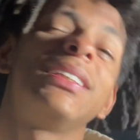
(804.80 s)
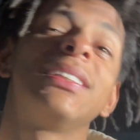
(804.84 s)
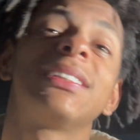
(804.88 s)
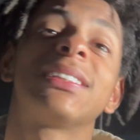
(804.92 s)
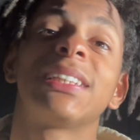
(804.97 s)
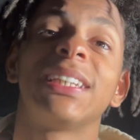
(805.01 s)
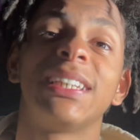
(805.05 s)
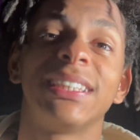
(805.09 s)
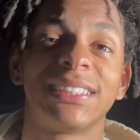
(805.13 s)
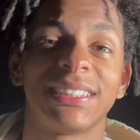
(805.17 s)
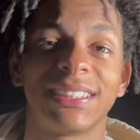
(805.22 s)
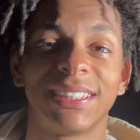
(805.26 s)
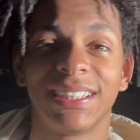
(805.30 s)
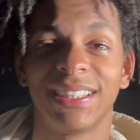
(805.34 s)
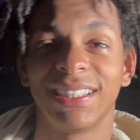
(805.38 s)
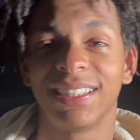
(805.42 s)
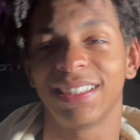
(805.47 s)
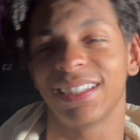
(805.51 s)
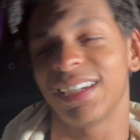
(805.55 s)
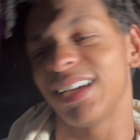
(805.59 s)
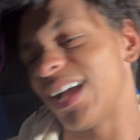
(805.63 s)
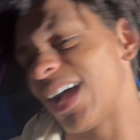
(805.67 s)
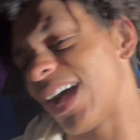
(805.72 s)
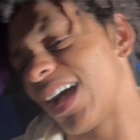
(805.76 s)

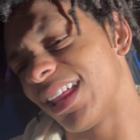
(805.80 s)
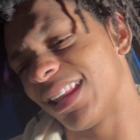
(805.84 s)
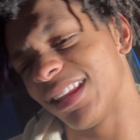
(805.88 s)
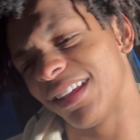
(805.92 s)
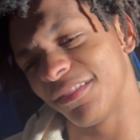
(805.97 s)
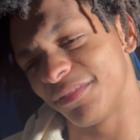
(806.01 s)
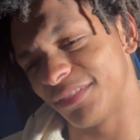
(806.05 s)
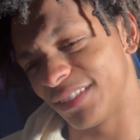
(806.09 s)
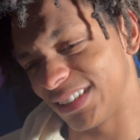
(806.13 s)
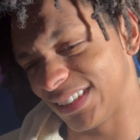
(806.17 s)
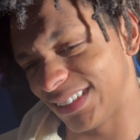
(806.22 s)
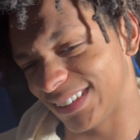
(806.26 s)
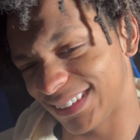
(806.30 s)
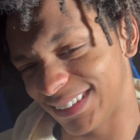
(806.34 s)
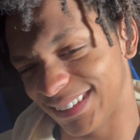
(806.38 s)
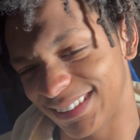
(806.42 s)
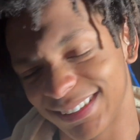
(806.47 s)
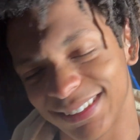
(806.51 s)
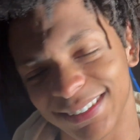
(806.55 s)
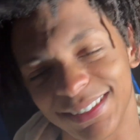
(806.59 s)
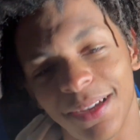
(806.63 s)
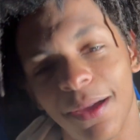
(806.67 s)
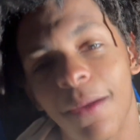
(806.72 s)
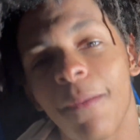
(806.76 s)
Disney. I love
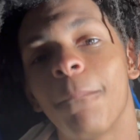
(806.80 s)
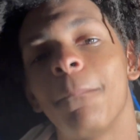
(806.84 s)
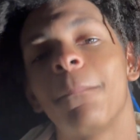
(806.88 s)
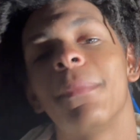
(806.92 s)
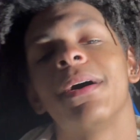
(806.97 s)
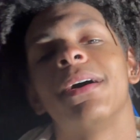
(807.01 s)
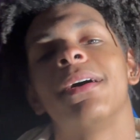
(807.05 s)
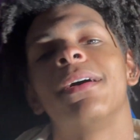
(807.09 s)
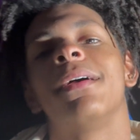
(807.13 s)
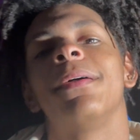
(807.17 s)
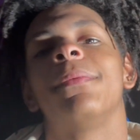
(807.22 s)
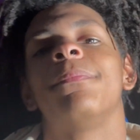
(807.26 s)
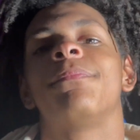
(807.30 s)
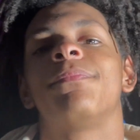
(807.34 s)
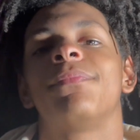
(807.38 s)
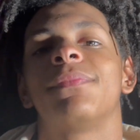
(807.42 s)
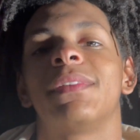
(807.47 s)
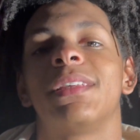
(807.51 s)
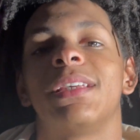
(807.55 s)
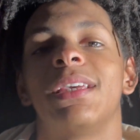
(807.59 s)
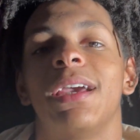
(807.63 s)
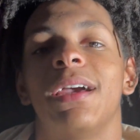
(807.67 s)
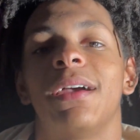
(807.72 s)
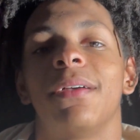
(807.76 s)
Disney. But
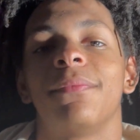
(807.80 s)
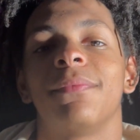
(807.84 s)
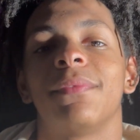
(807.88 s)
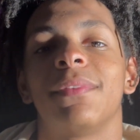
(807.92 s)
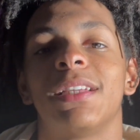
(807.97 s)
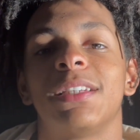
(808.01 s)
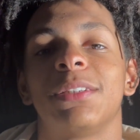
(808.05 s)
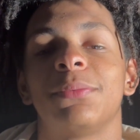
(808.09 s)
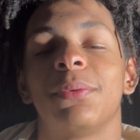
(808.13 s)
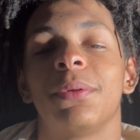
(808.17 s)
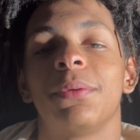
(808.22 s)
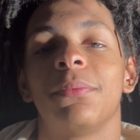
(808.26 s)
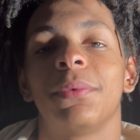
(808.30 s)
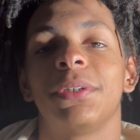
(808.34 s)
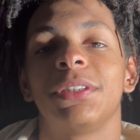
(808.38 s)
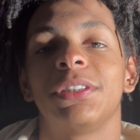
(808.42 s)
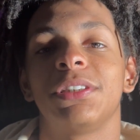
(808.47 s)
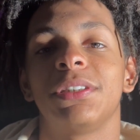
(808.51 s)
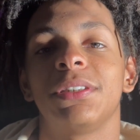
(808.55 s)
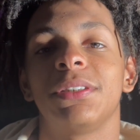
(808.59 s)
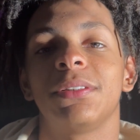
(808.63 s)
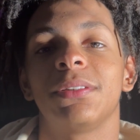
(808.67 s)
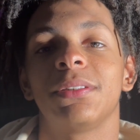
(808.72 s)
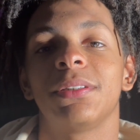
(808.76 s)
yeah, that's pretty much
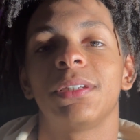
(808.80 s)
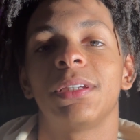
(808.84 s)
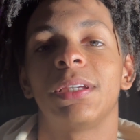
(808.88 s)
it.